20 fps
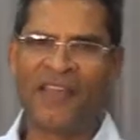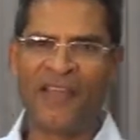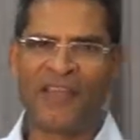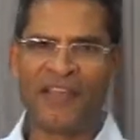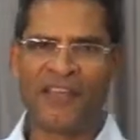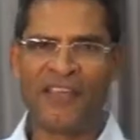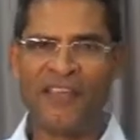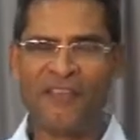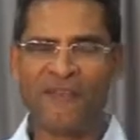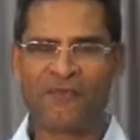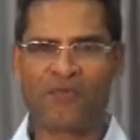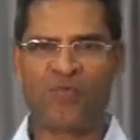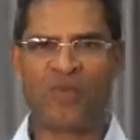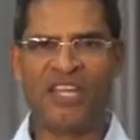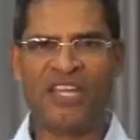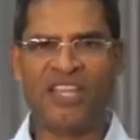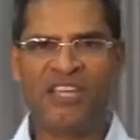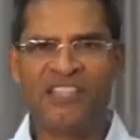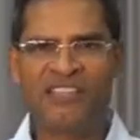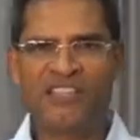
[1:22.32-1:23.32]
if we
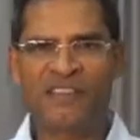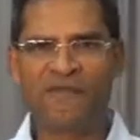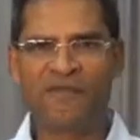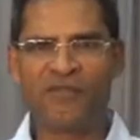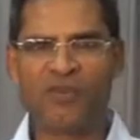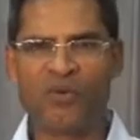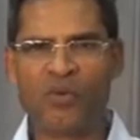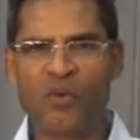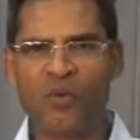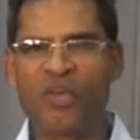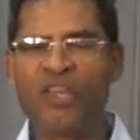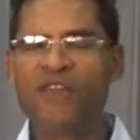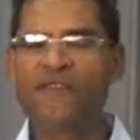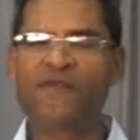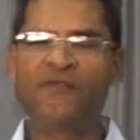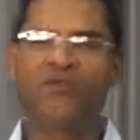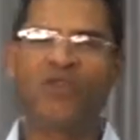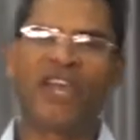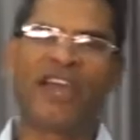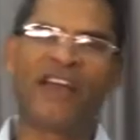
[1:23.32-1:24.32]
interview,
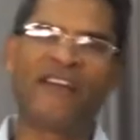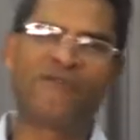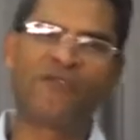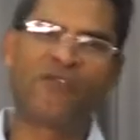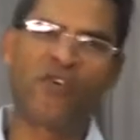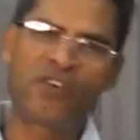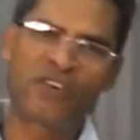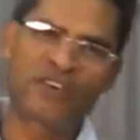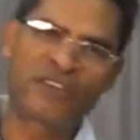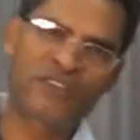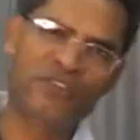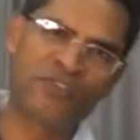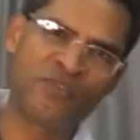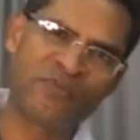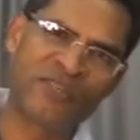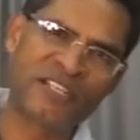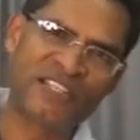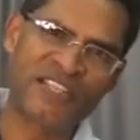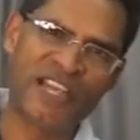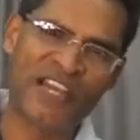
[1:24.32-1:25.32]
if we have focus
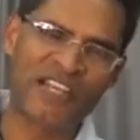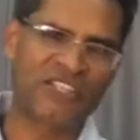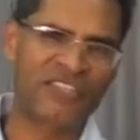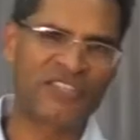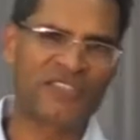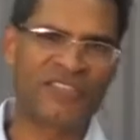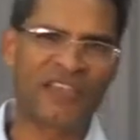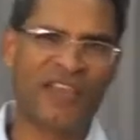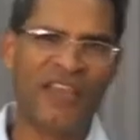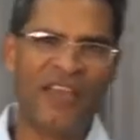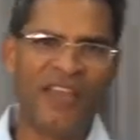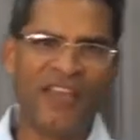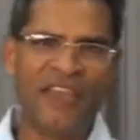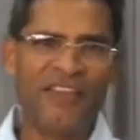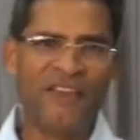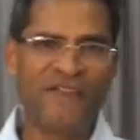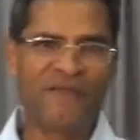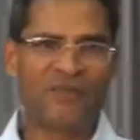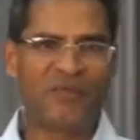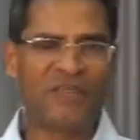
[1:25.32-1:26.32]
group discussions,
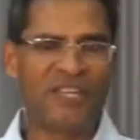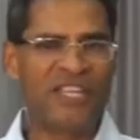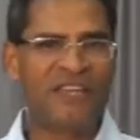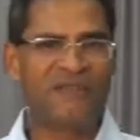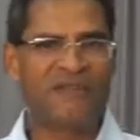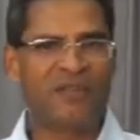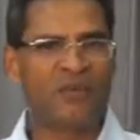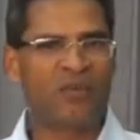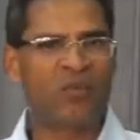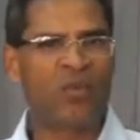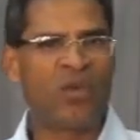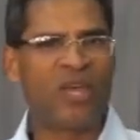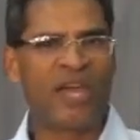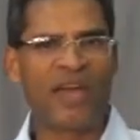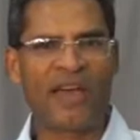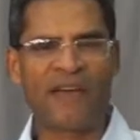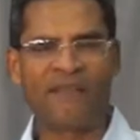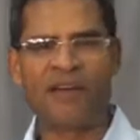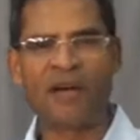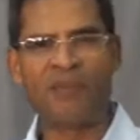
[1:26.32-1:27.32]
if even we
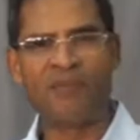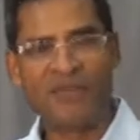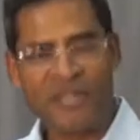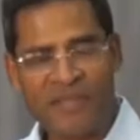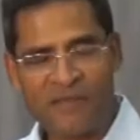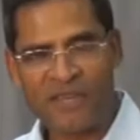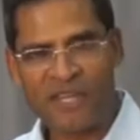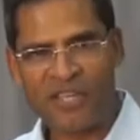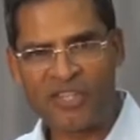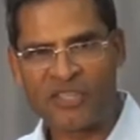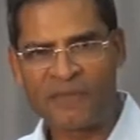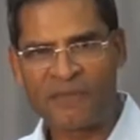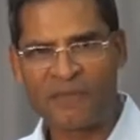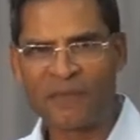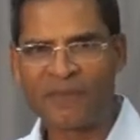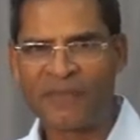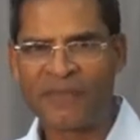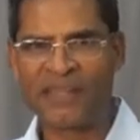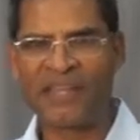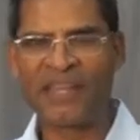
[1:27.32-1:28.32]
have observation,
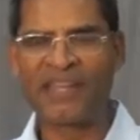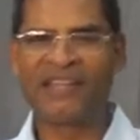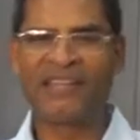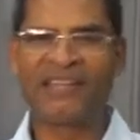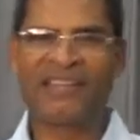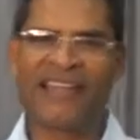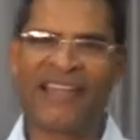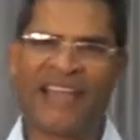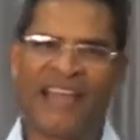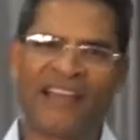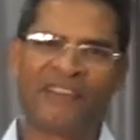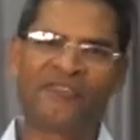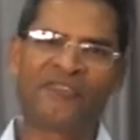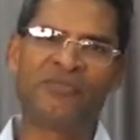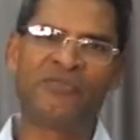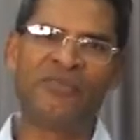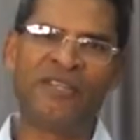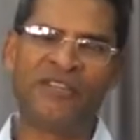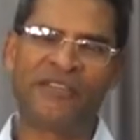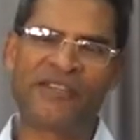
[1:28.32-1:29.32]
then they have
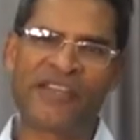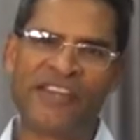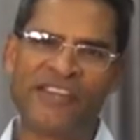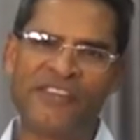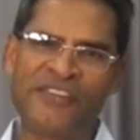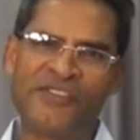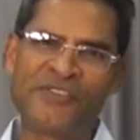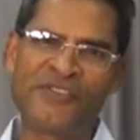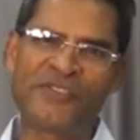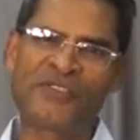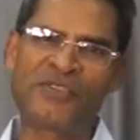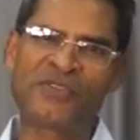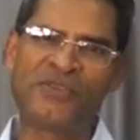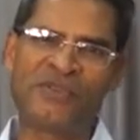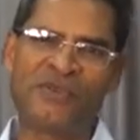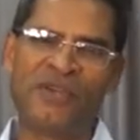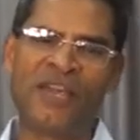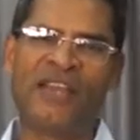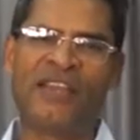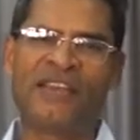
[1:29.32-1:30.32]
to be reduced
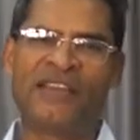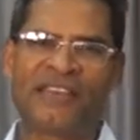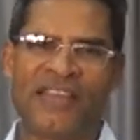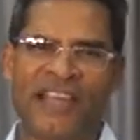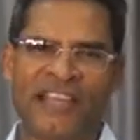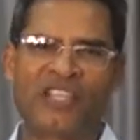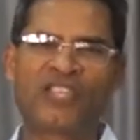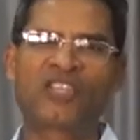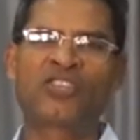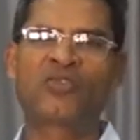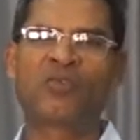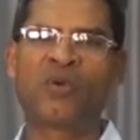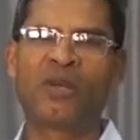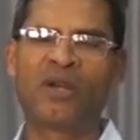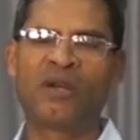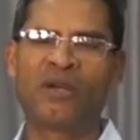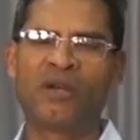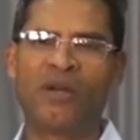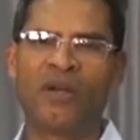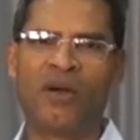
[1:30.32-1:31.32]
to
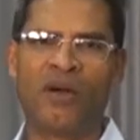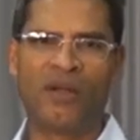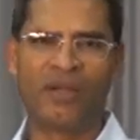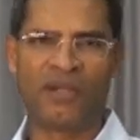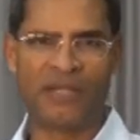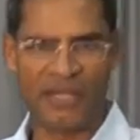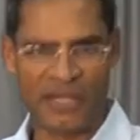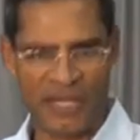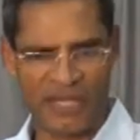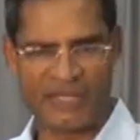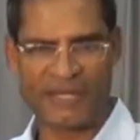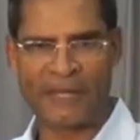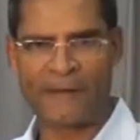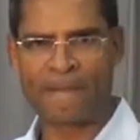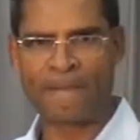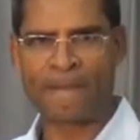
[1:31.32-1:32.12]
textual data.